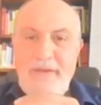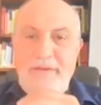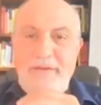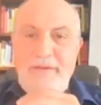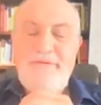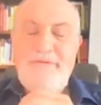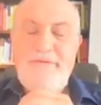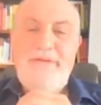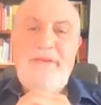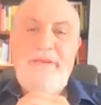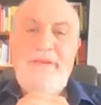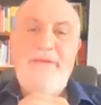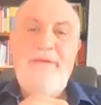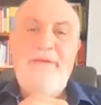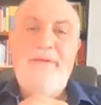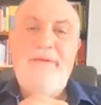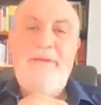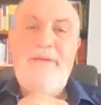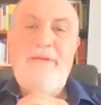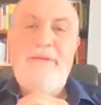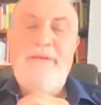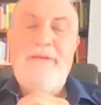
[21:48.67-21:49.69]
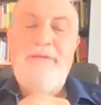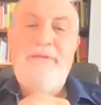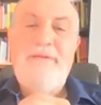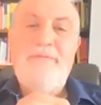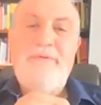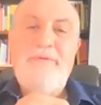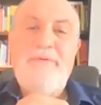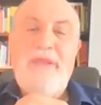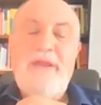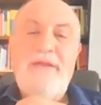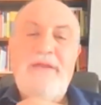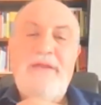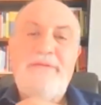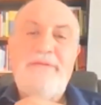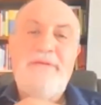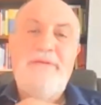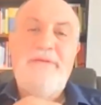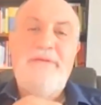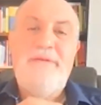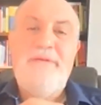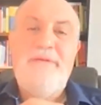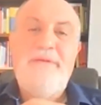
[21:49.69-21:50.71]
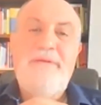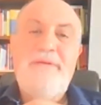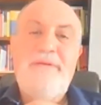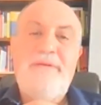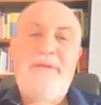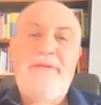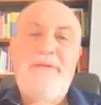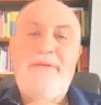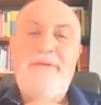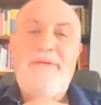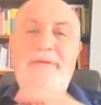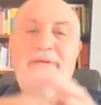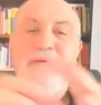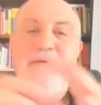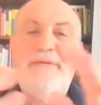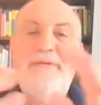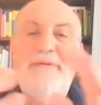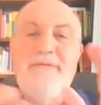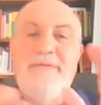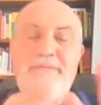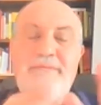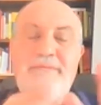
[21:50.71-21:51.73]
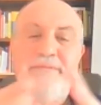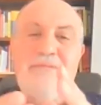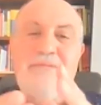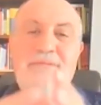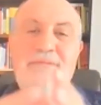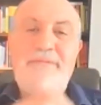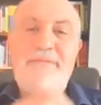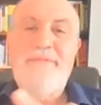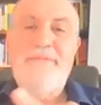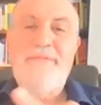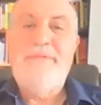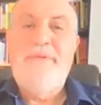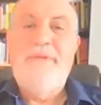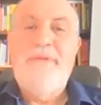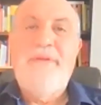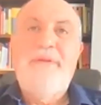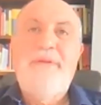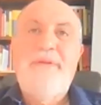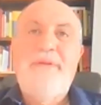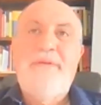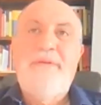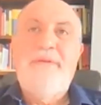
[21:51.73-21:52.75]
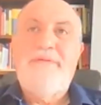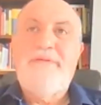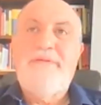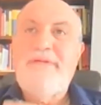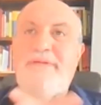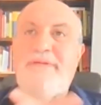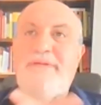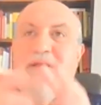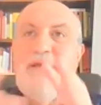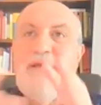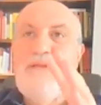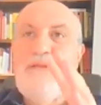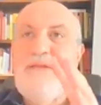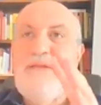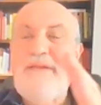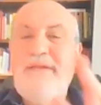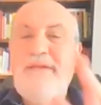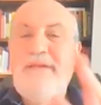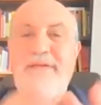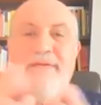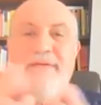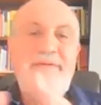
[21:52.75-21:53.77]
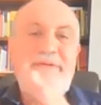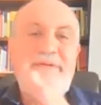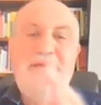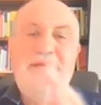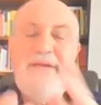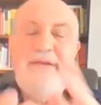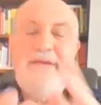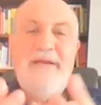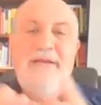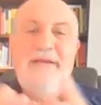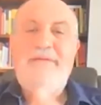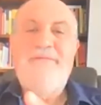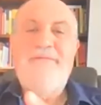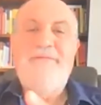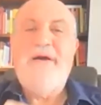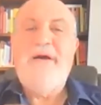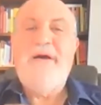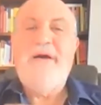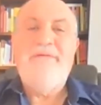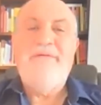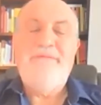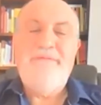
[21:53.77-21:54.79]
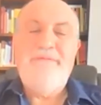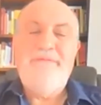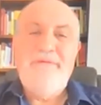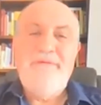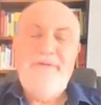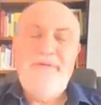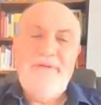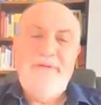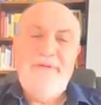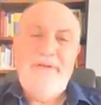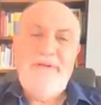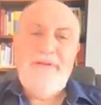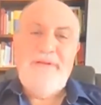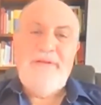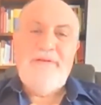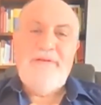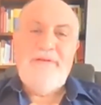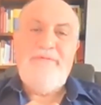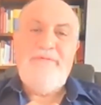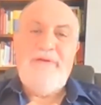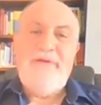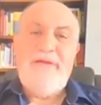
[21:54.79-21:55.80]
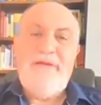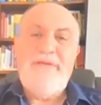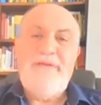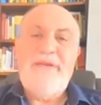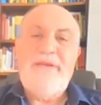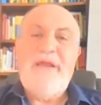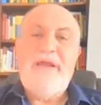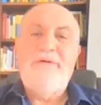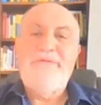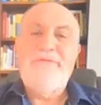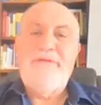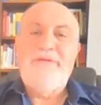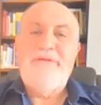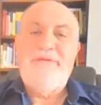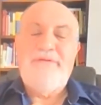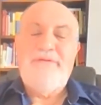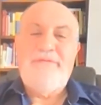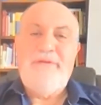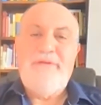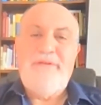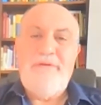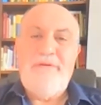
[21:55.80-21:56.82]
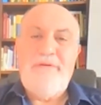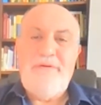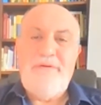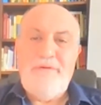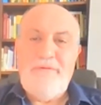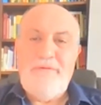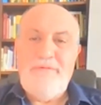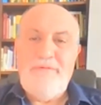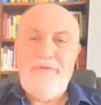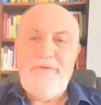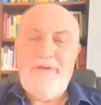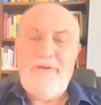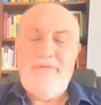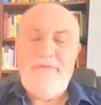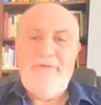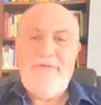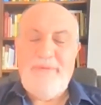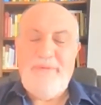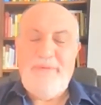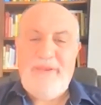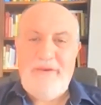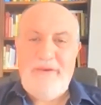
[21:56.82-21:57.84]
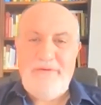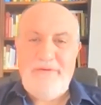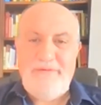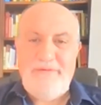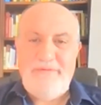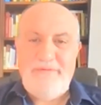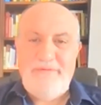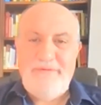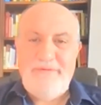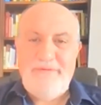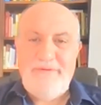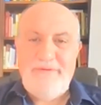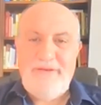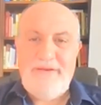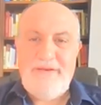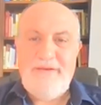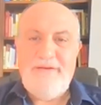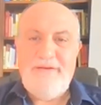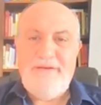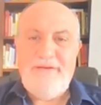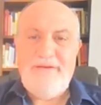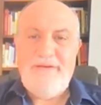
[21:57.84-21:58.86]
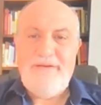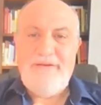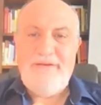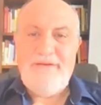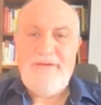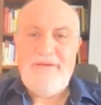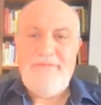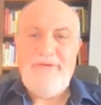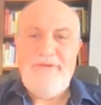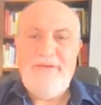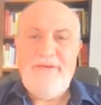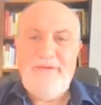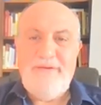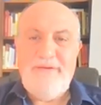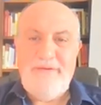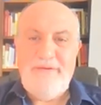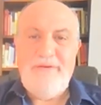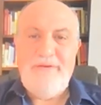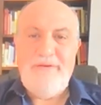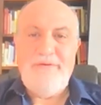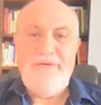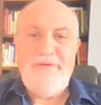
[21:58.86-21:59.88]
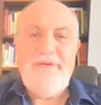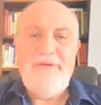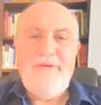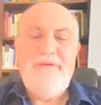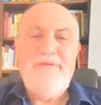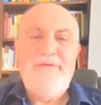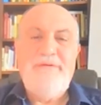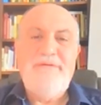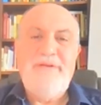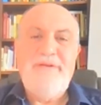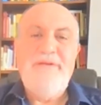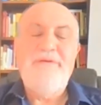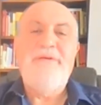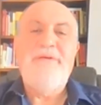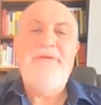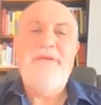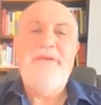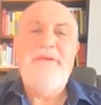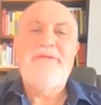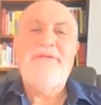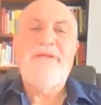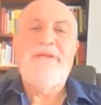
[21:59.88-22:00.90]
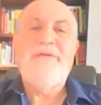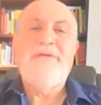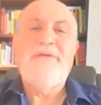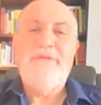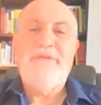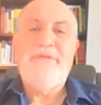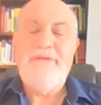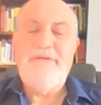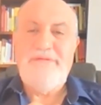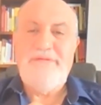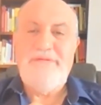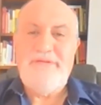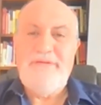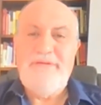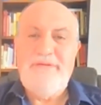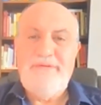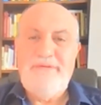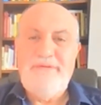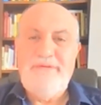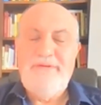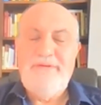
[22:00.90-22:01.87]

You see, in, the, in, the, in the, we had in, since 19 say 95, we've had accountants run the show, not risk managers and not real engineers. Engineers like redundancies.